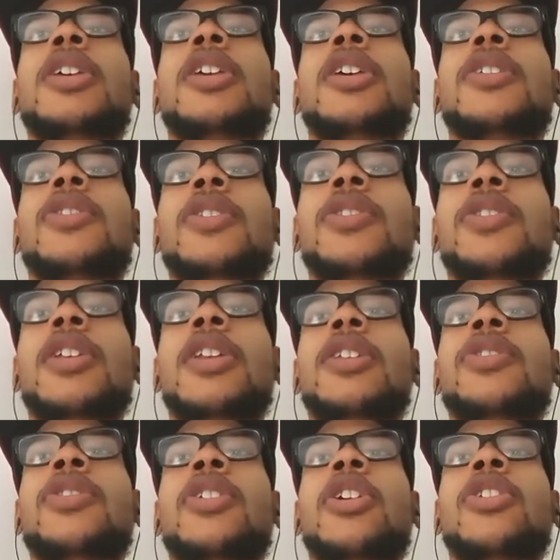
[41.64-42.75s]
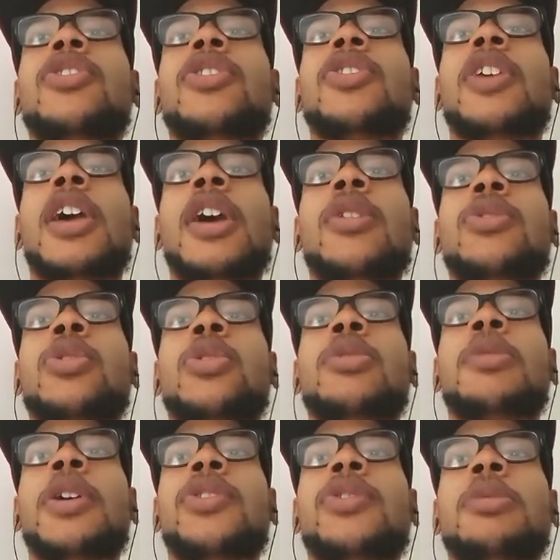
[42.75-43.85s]
It's the city's largest outdoor
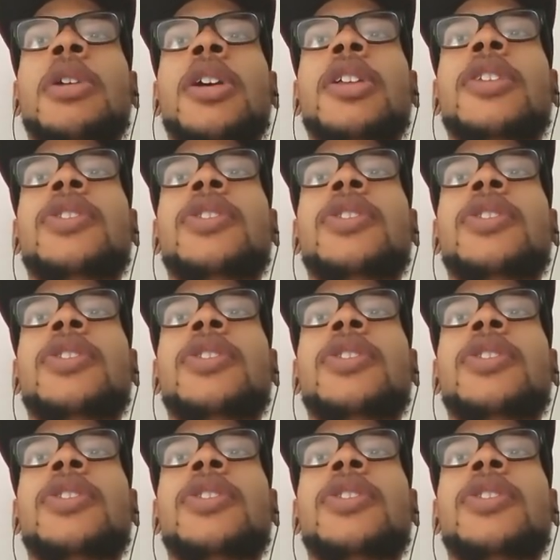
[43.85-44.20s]
restaurant.